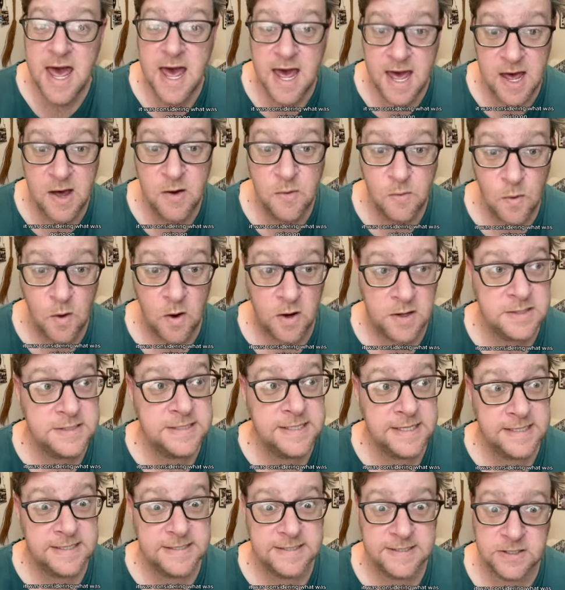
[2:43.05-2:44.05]
It was,
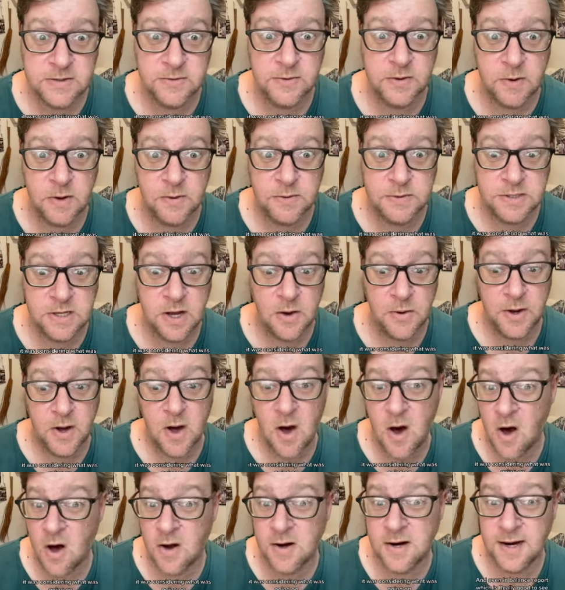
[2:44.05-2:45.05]
considering what was going
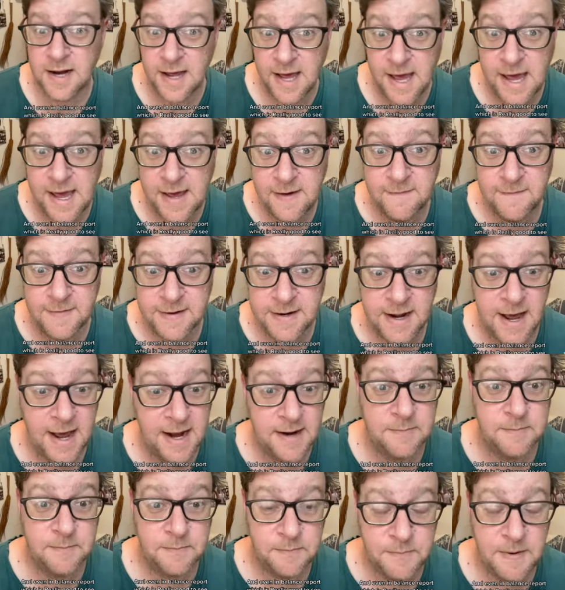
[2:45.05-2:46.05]
on, an even
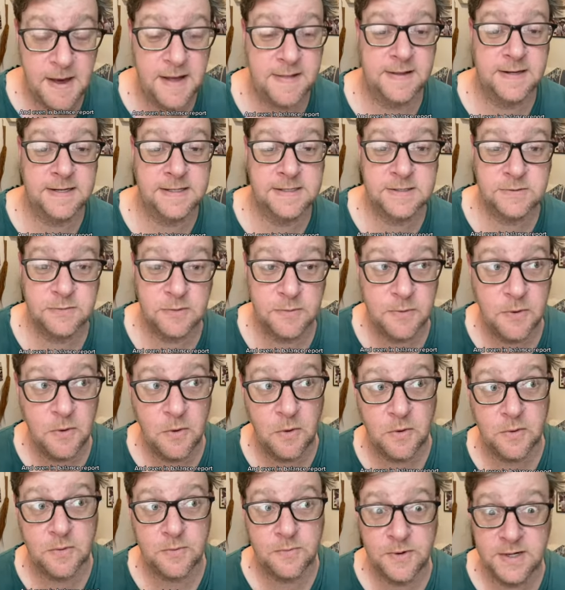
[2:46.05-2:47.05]
and balanced
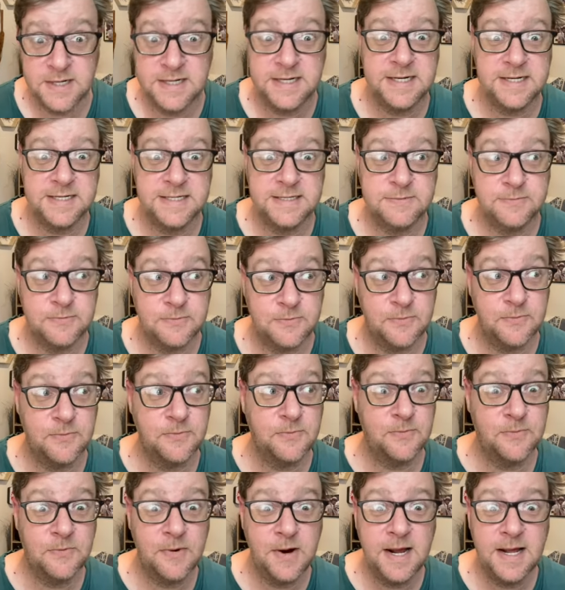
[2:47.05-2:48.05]
report, which is
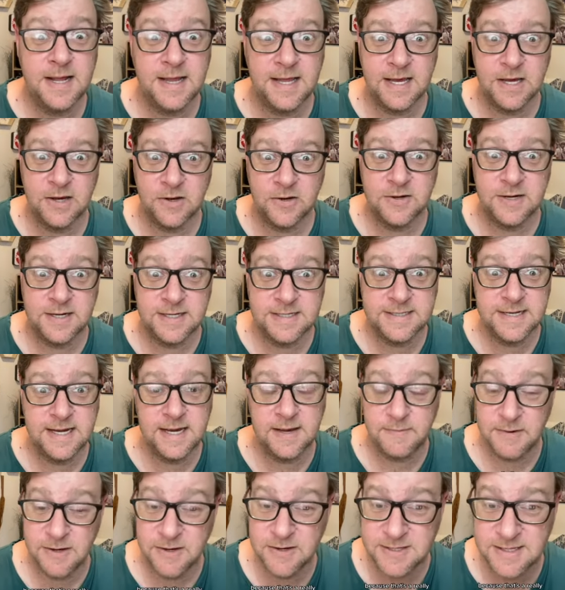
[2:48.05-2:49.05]
really good to see
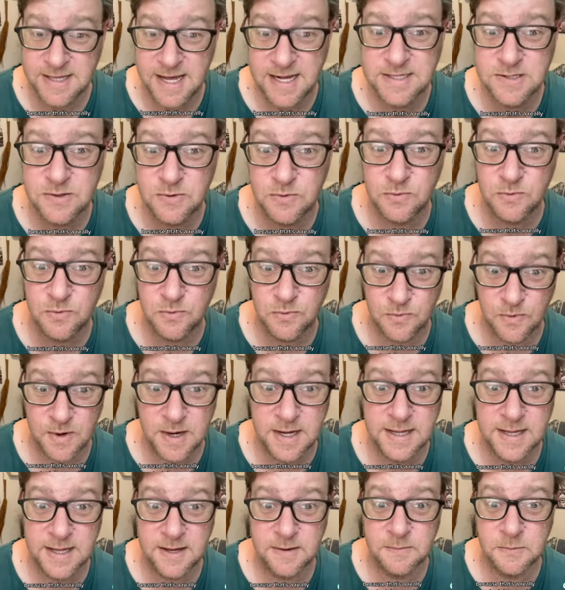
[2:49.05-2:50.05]
because that's a
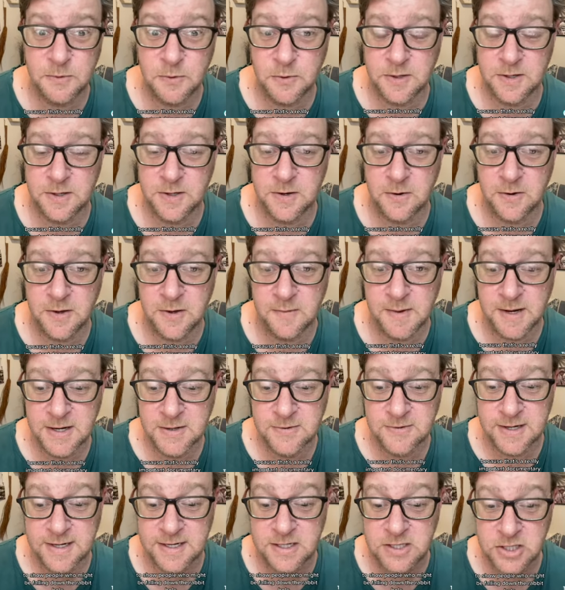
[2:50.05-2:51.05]
really important
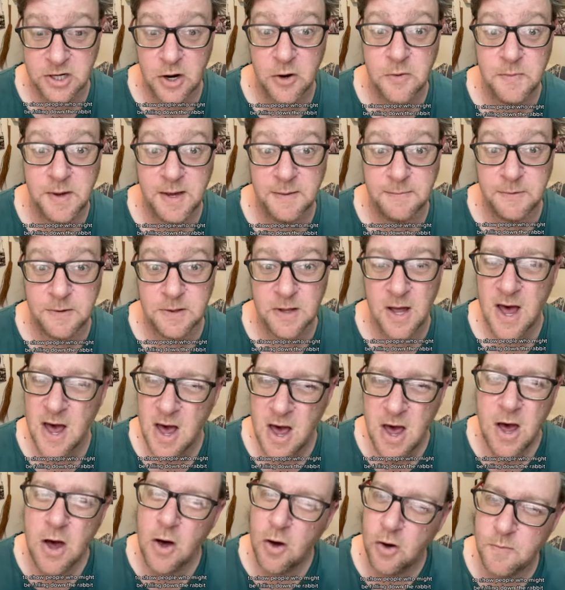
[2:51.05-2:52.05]
documentary to show people
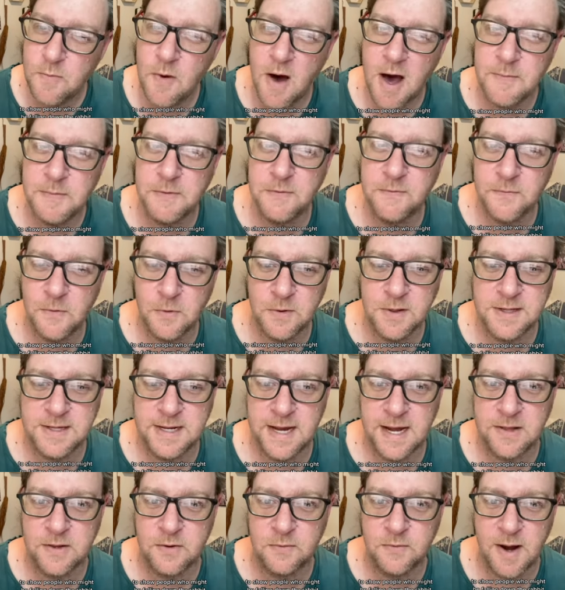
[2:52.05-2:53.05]
who might be falling
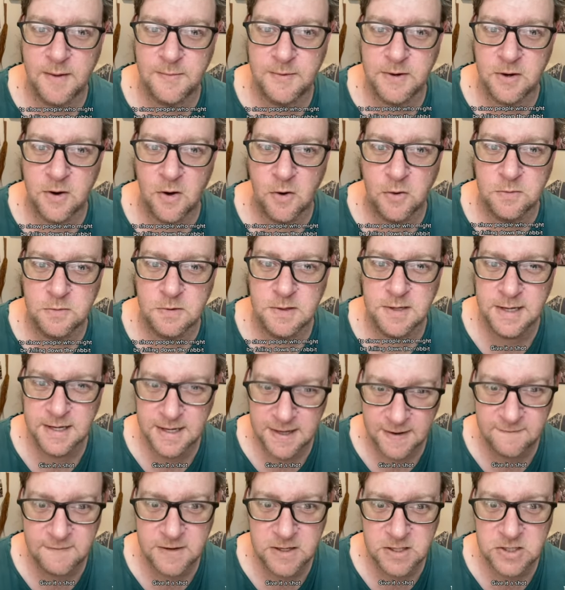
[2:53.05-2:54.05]
down the rabbit hole.
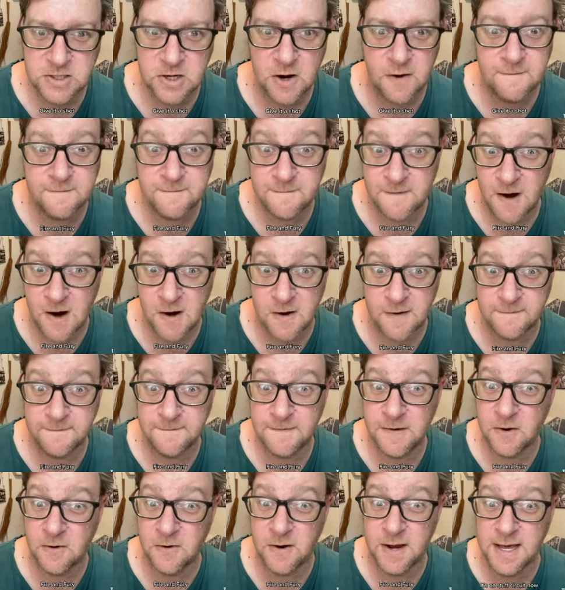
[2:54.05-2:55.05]
Give it a shot, Fire and
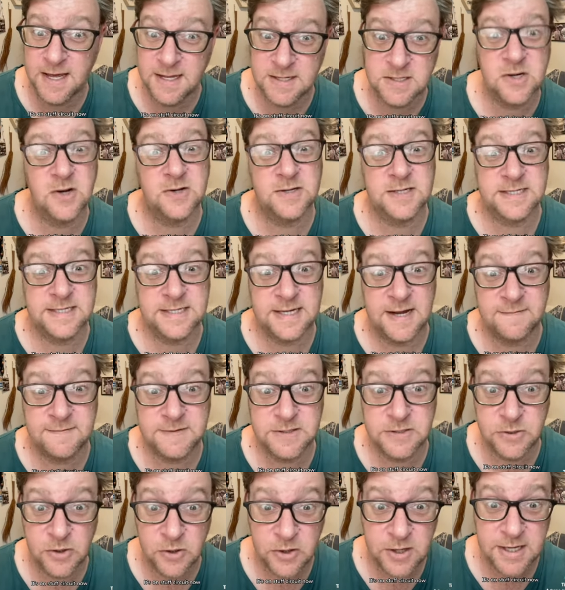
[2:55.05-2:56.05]
Fury, it's on Stuff
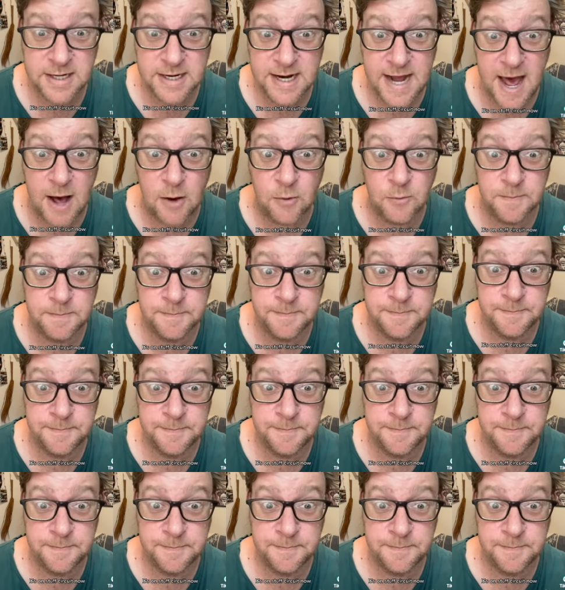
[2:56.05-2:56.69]
Circuit now.